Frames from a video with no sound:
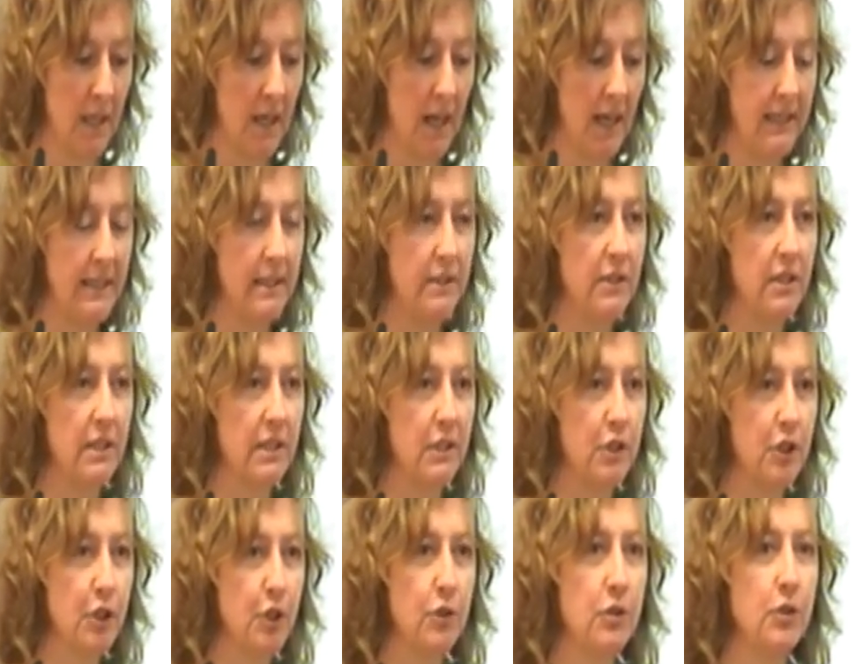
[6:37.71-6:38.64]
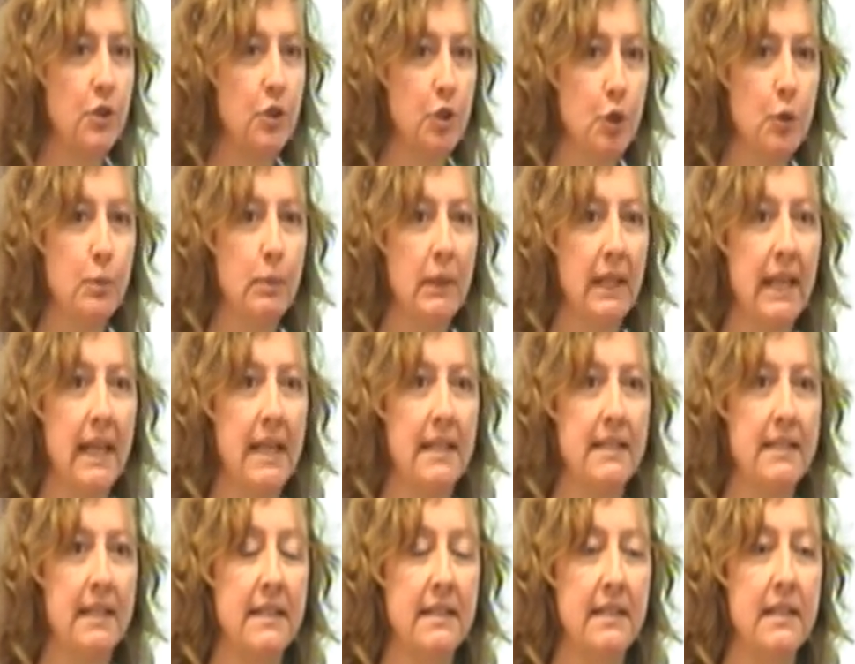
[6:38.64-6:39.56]
and it shouldn't
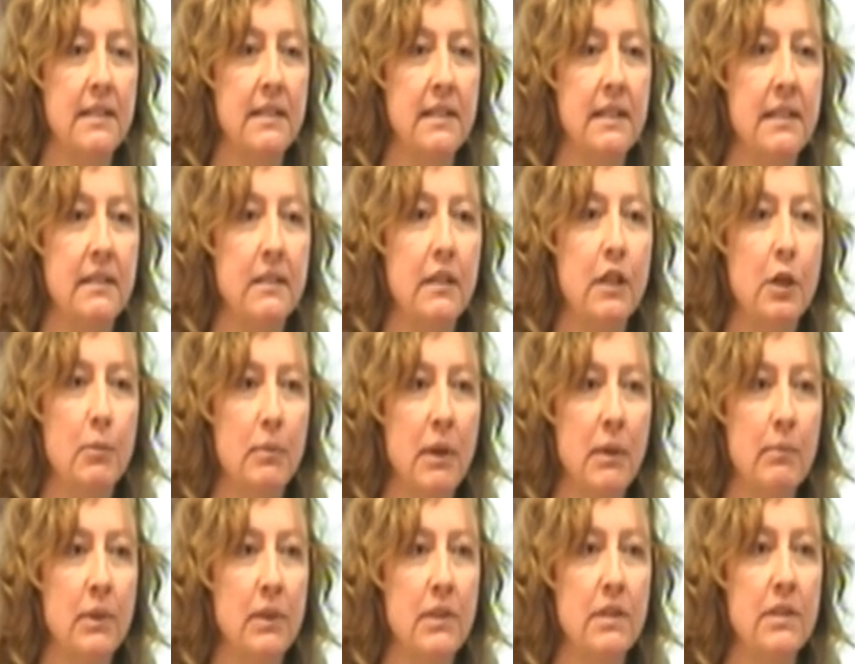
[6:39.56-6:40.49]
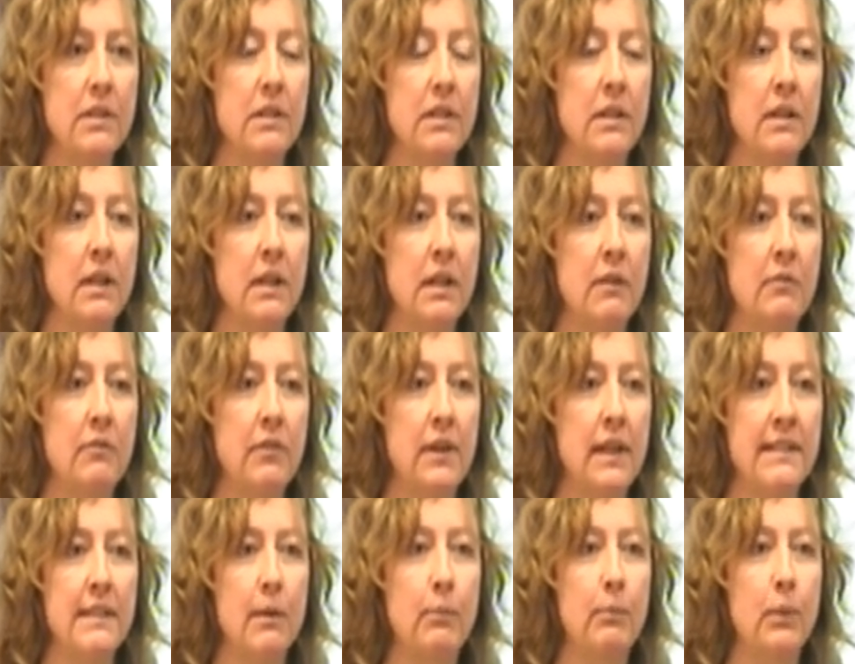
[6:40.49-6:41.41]
duplicate existing commitments. For
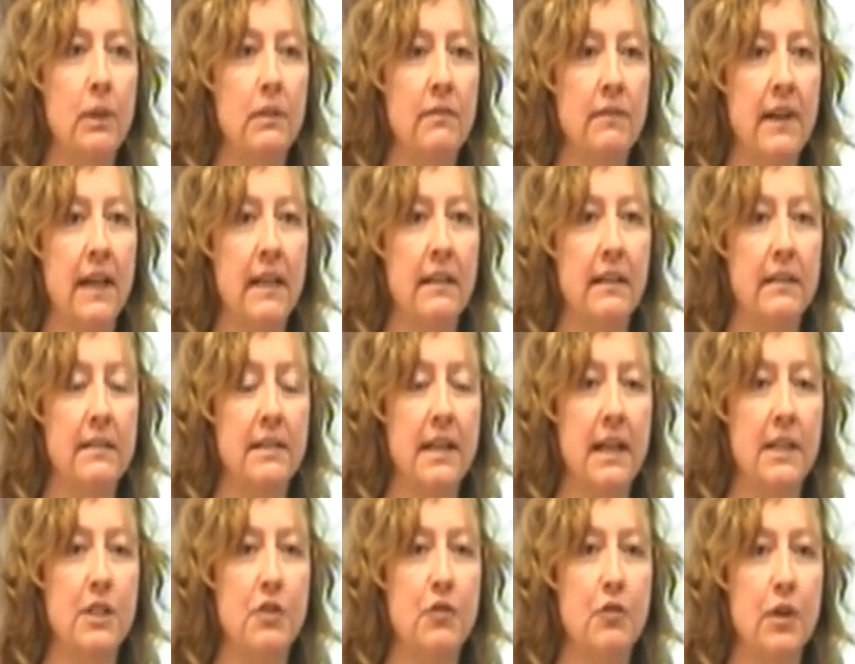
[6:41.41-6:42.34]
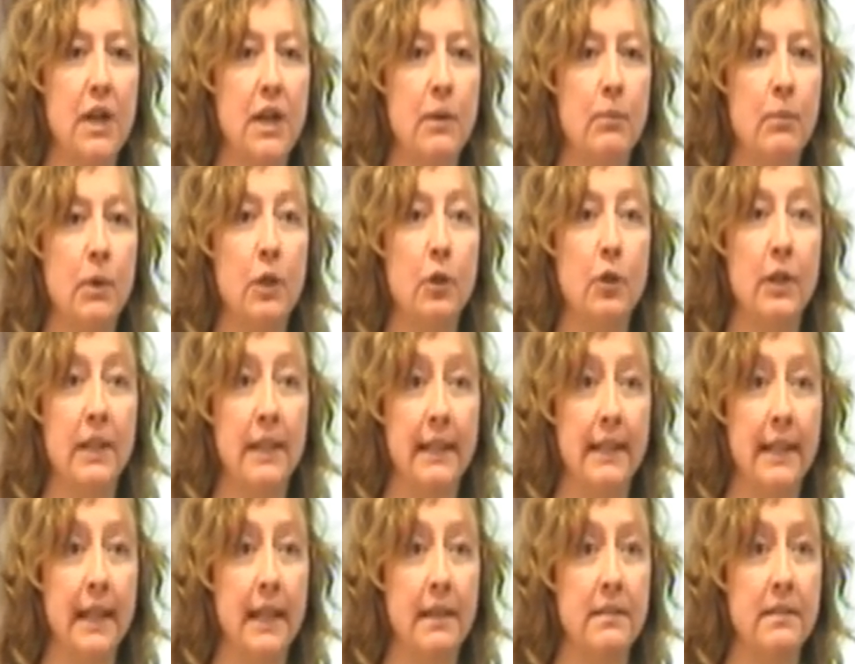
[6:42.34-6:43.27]
example, the vital signs framework, looking
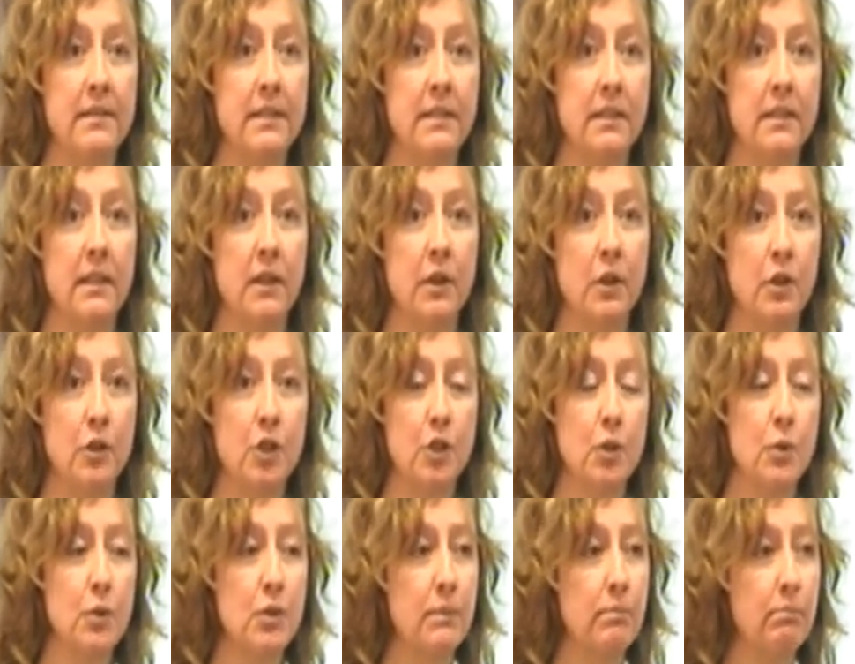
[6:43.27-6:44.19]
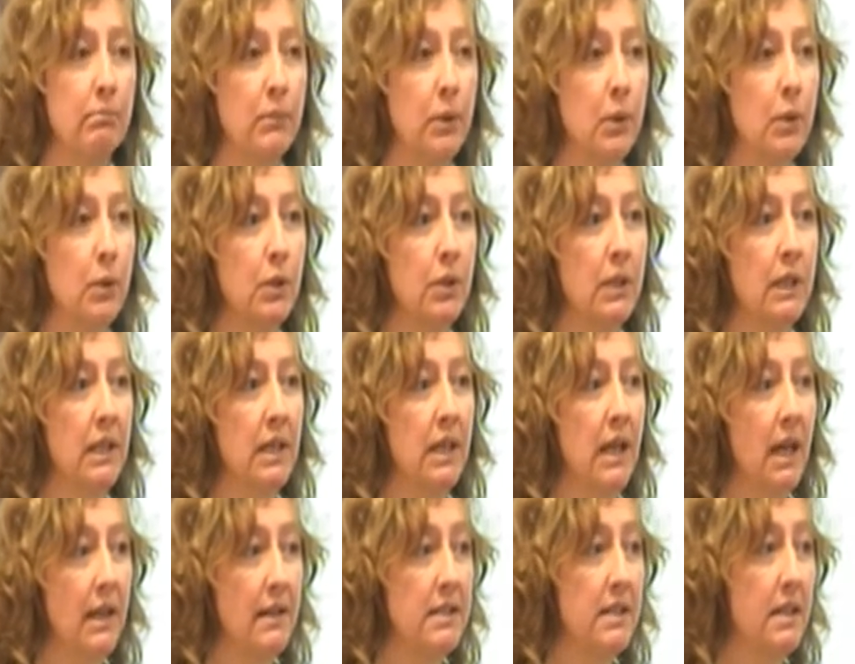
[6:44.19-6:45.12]
at cancer or choose and book
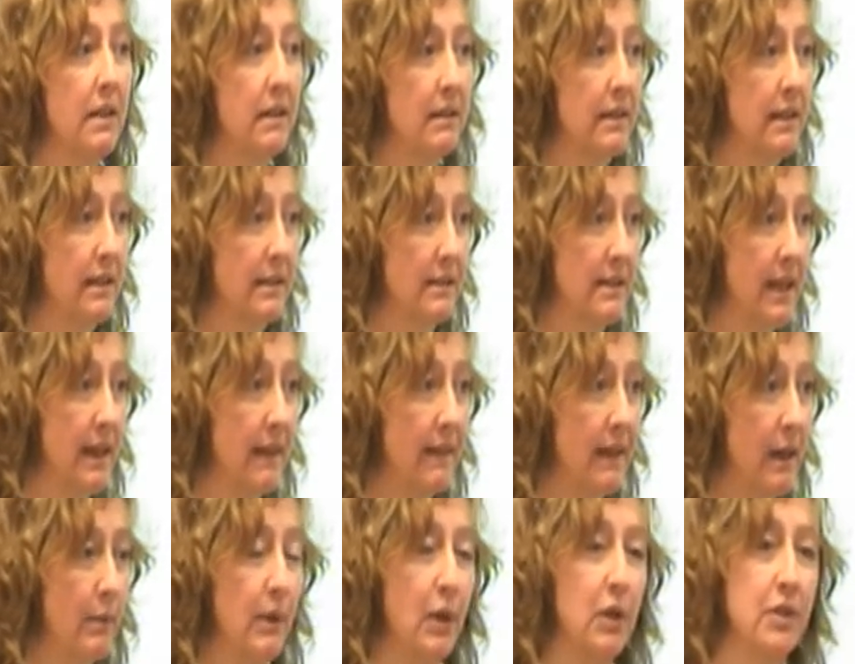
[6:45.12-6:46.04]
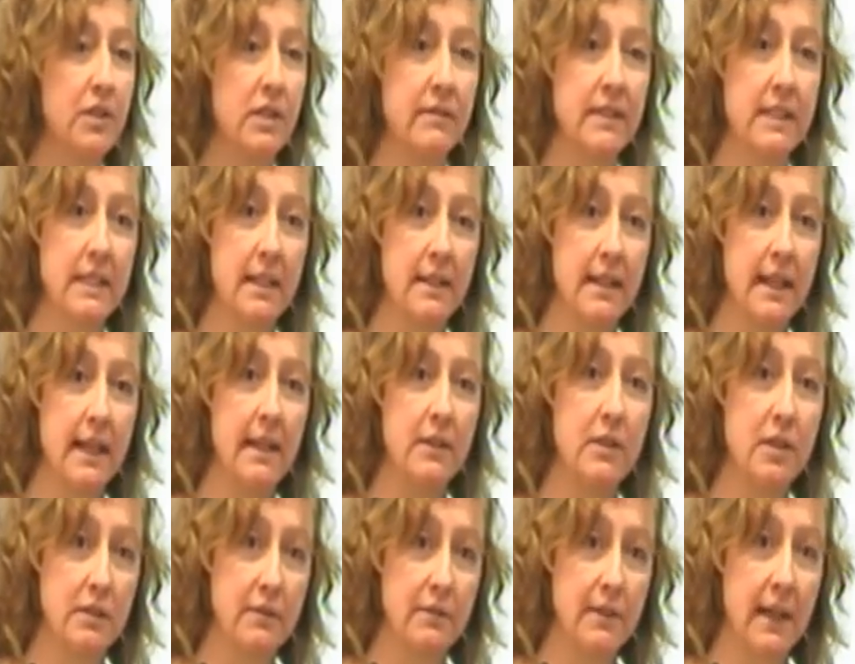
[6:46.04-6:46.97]
and certain things like that, because obviously they're
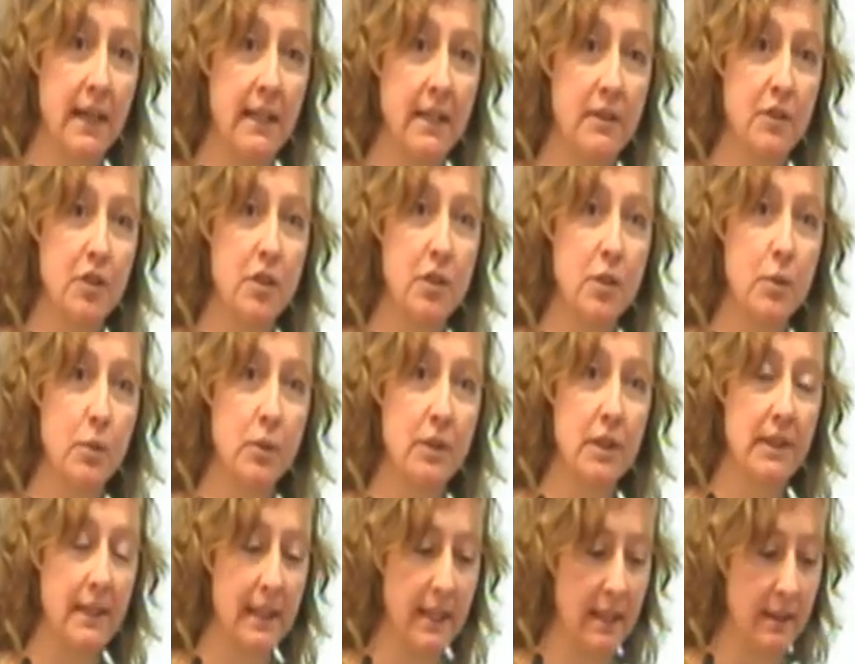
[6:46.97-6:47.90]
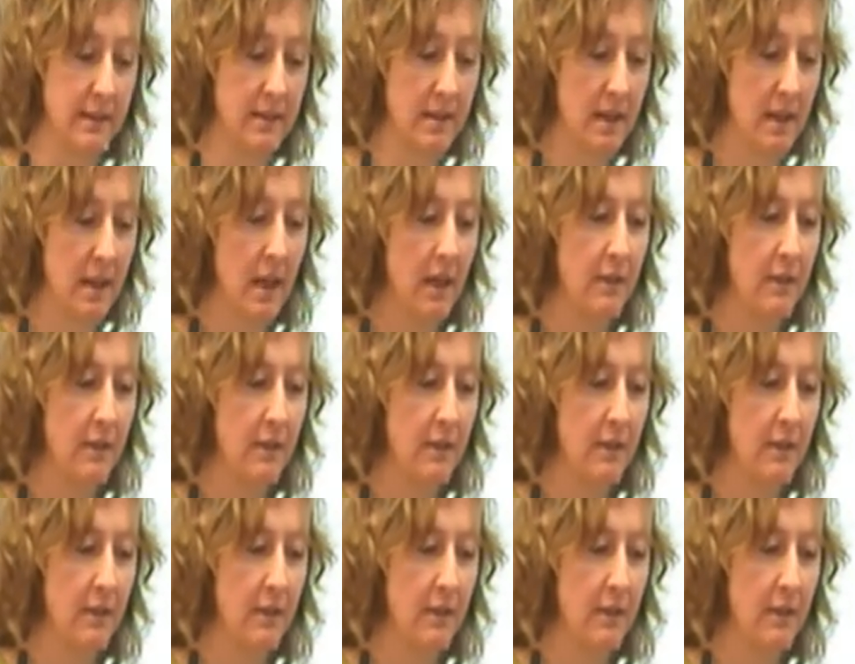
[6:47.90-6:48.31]
sort of financed through other things.